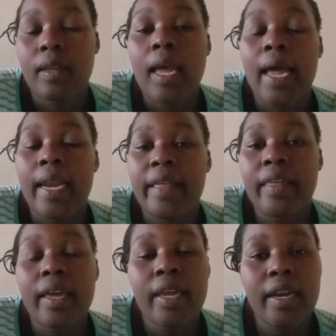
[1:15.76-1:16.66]
Another
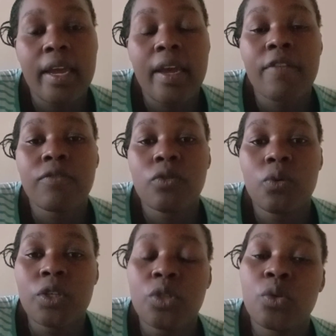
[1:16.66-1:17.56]
area I've
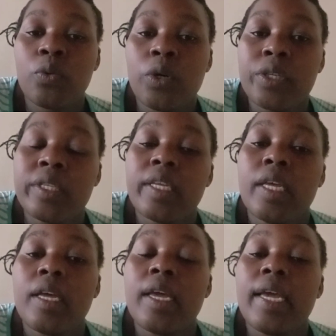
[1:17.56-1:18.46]
watched was
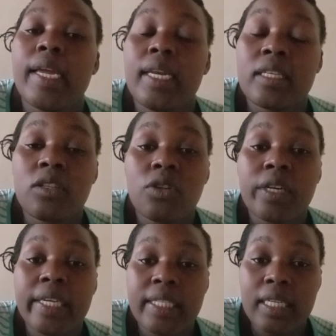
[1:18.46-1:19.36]
industrial
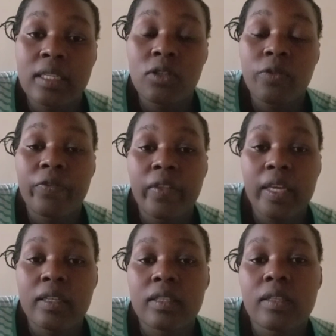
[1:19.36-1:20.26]
Internet of
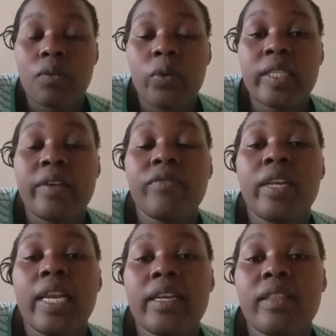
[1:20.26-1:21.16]
Things, which I've
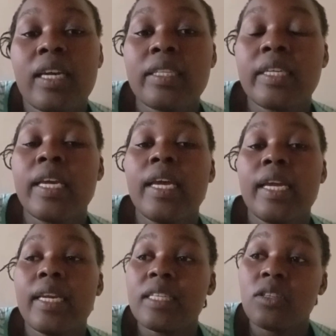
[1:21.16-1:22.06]
learned that
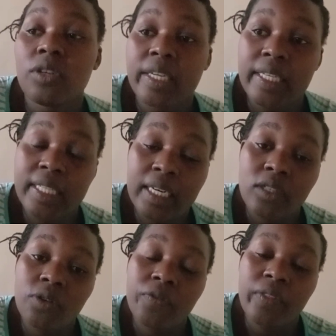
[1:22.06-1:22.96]
industrial
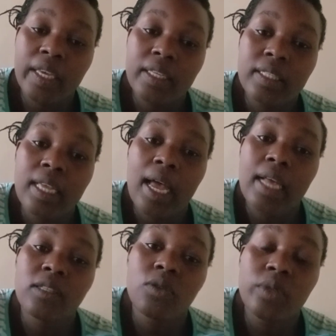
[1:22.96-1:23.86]
Internet of Things
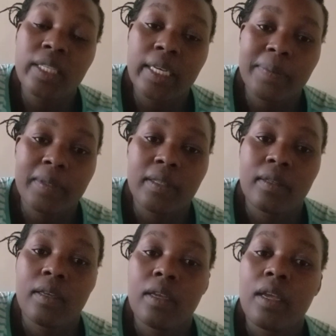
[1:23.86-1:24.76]
has two steps.
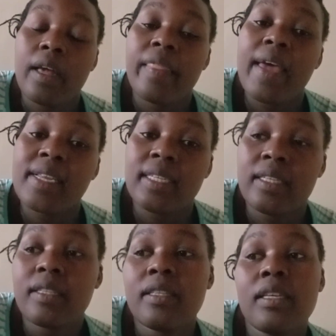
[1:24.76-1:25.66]
That
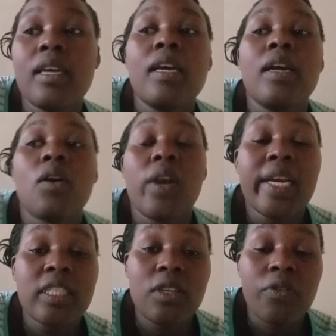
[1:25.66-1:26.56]
is
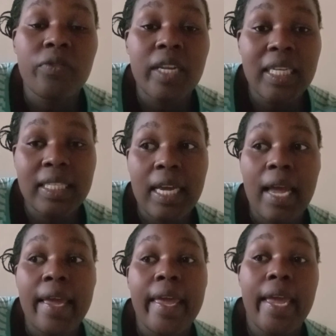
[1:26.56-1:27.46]
collecting of data
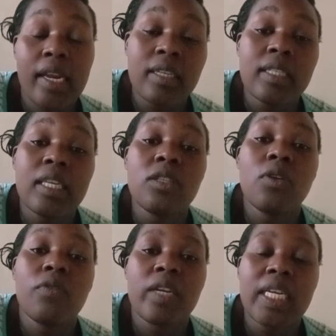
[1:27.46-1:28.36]
and changing
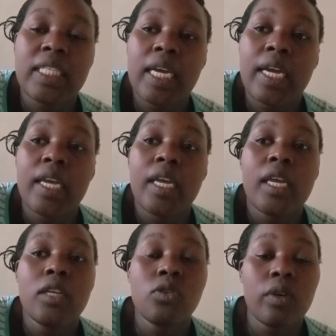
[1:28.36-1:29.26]
of data
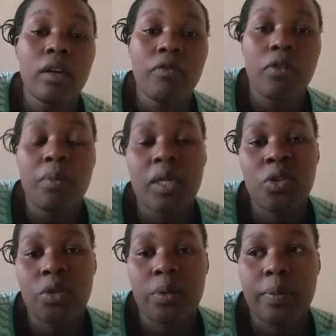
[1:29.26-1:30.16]
into
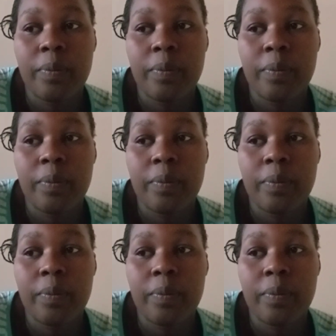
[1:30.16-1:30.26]
information.